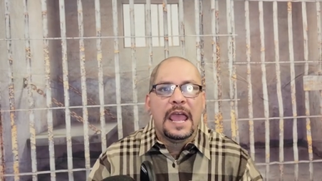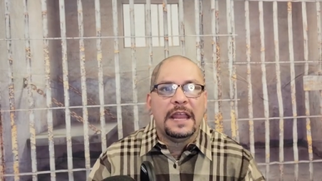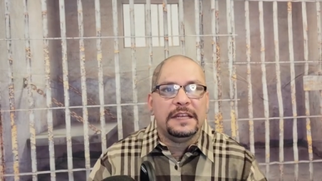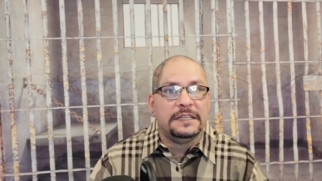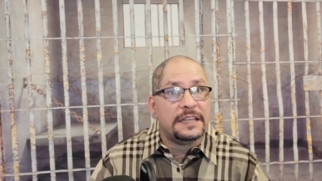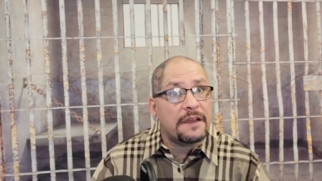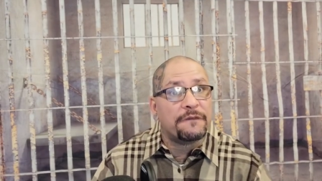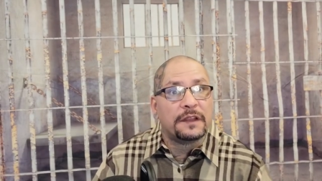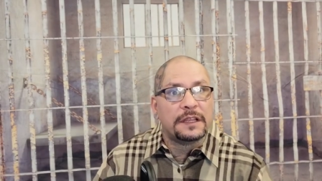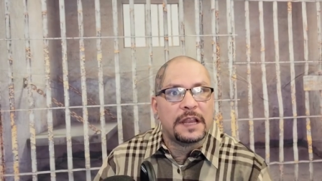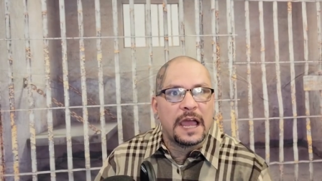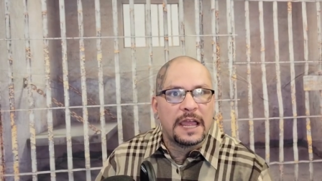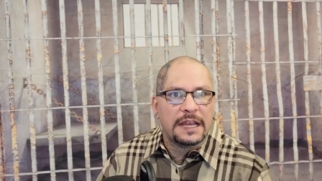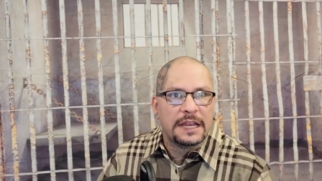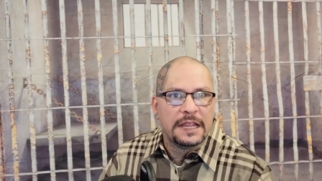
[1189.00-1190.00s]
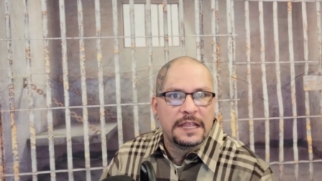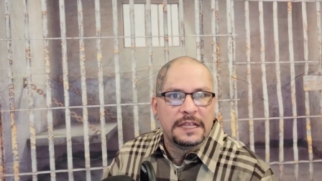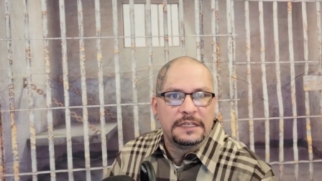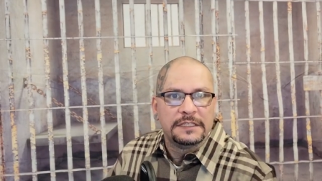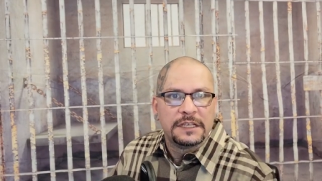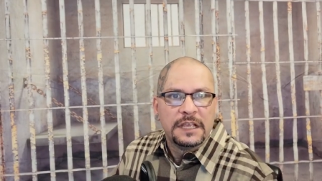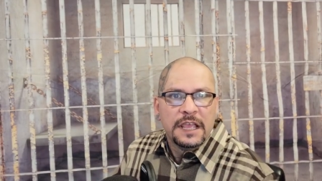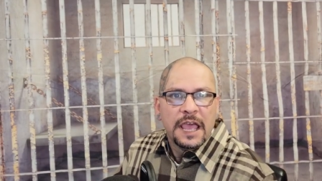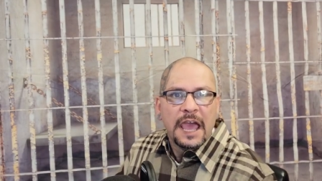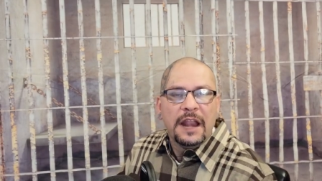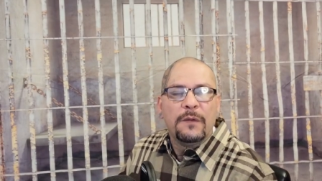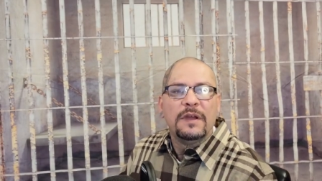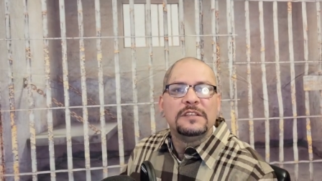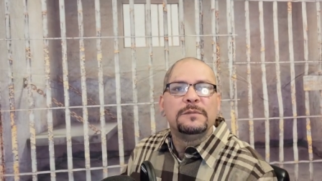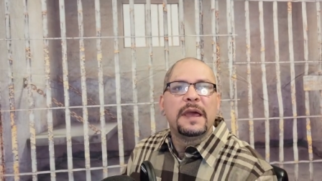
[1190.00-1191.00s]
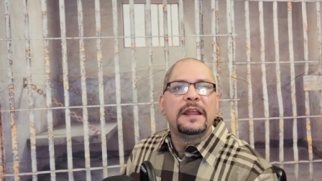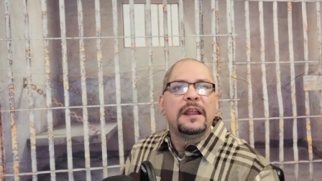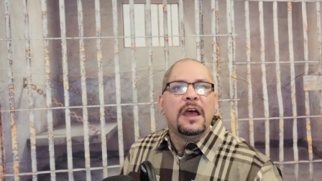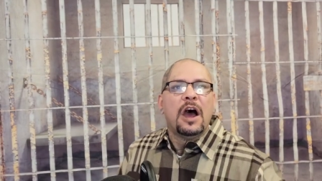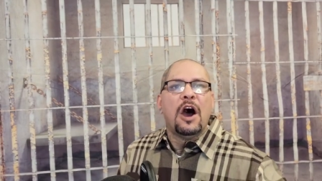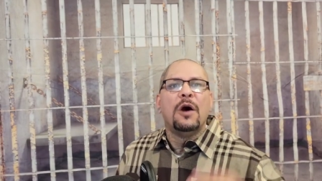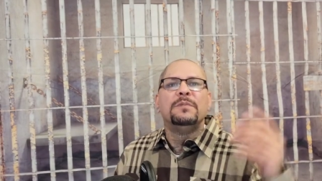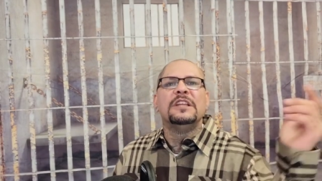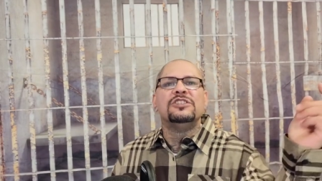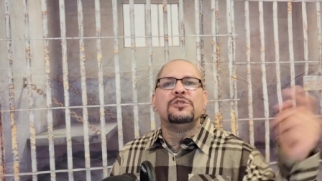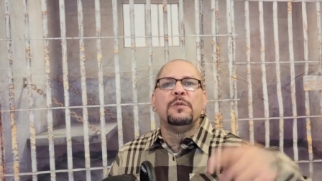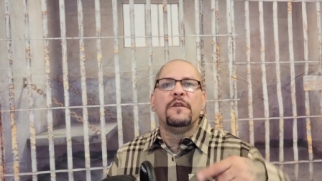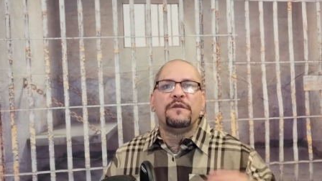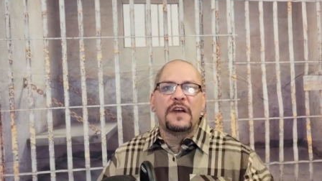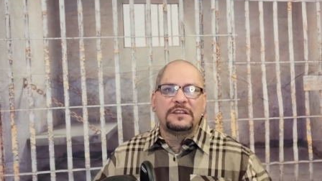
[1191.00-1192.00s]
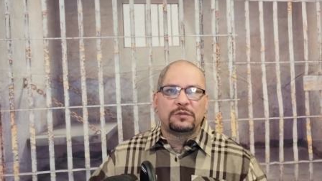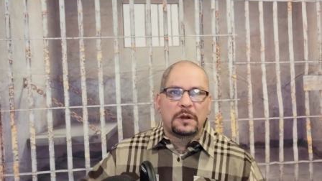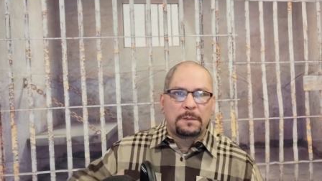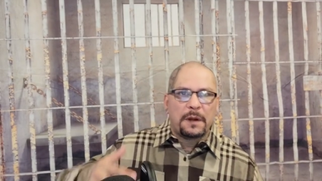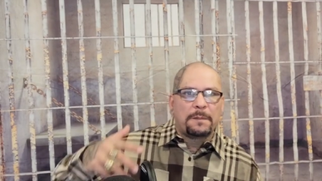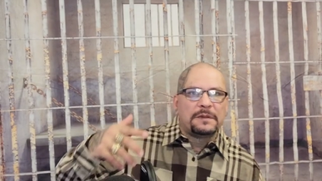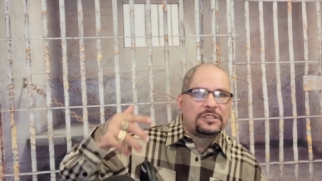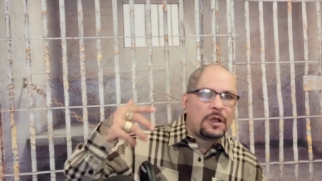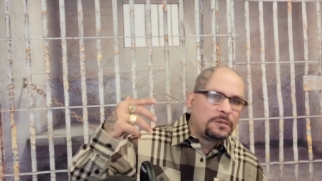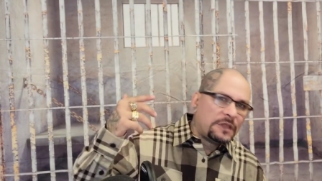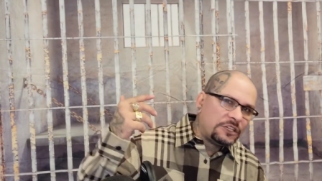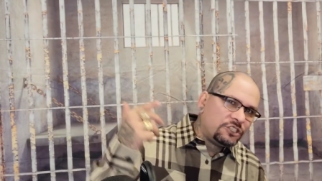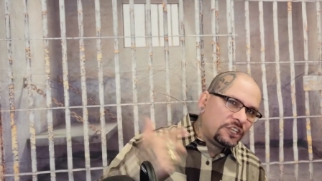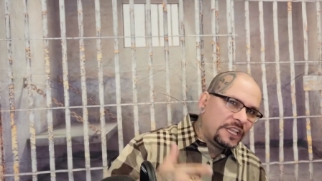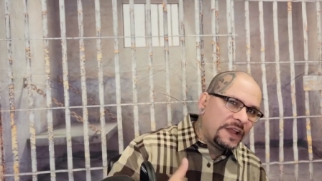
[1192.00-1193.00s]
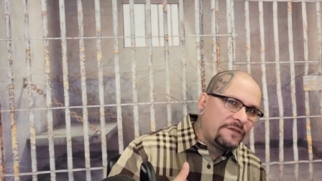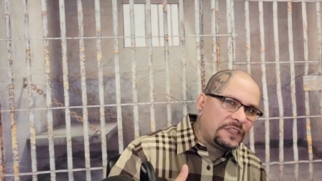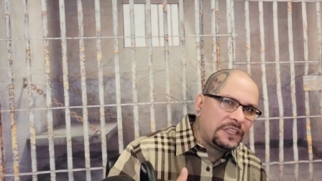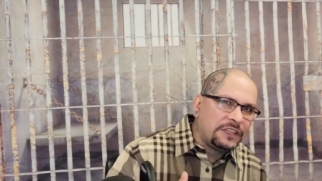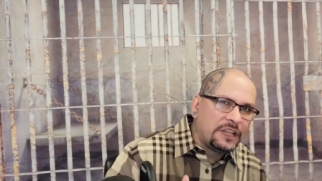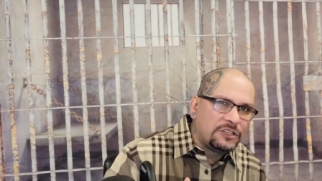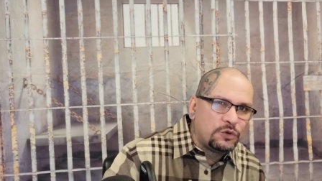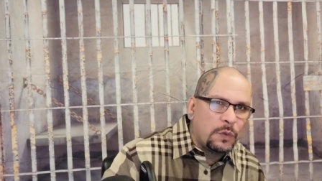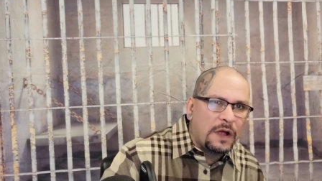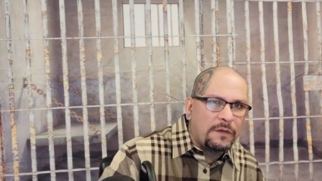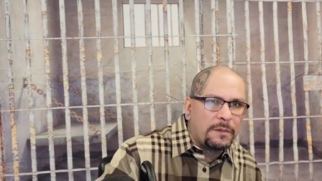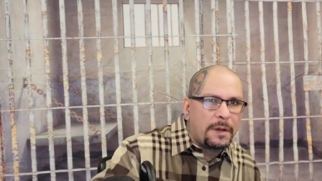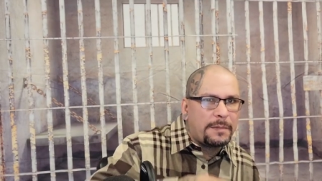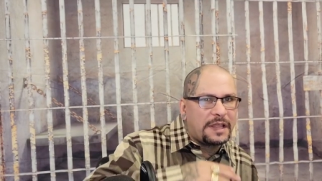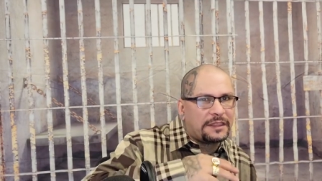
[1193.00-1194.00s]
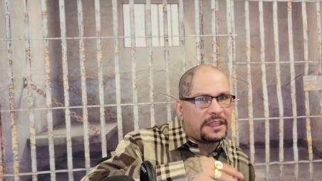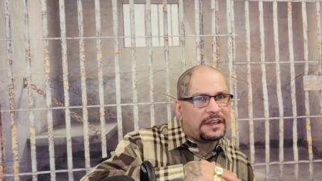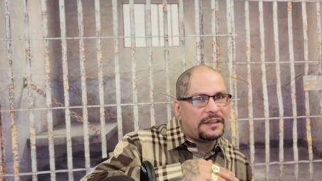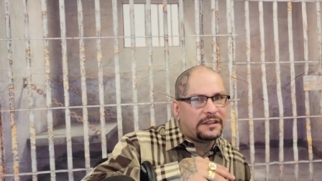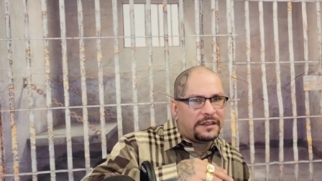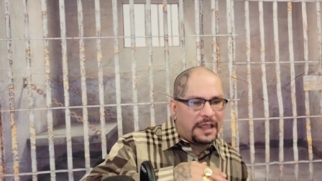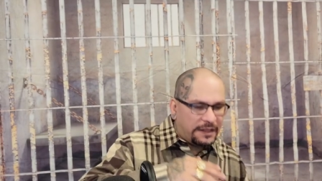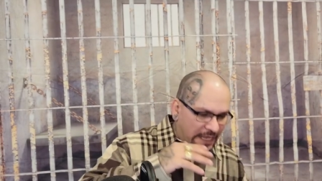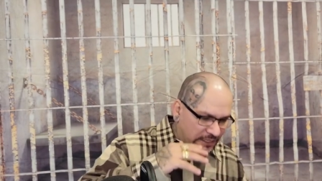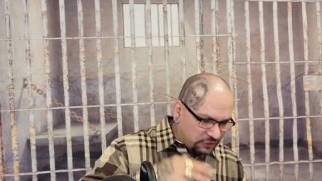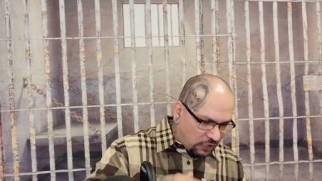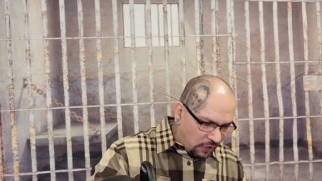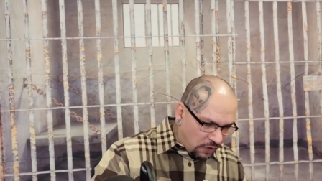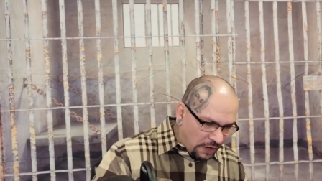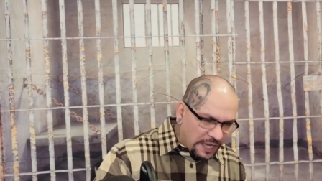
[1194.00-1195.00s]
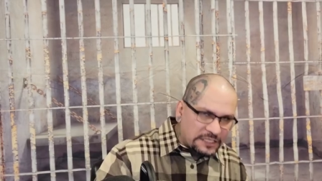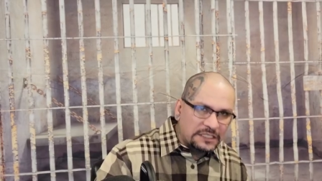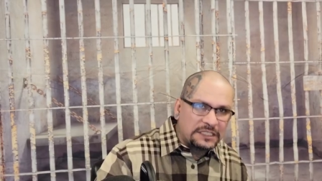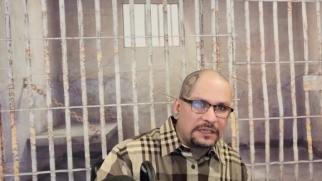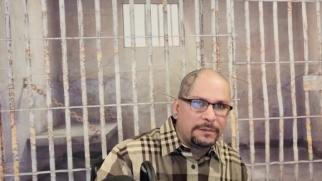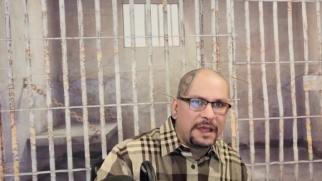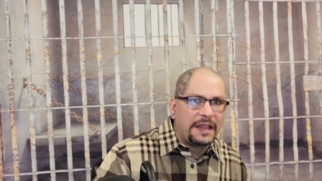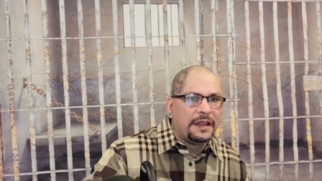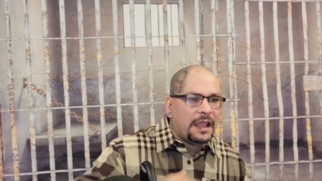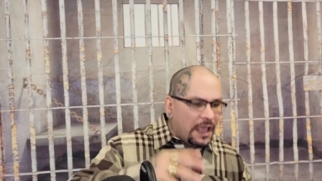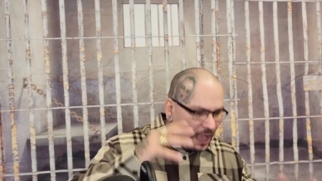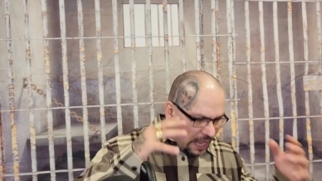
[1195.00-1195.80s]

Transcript: and definitely not in his. Anyways, man, I hope that you move fast with a purpose. I hope that you get everything that you want. Remember, at the end of the day, that's called hustling, man.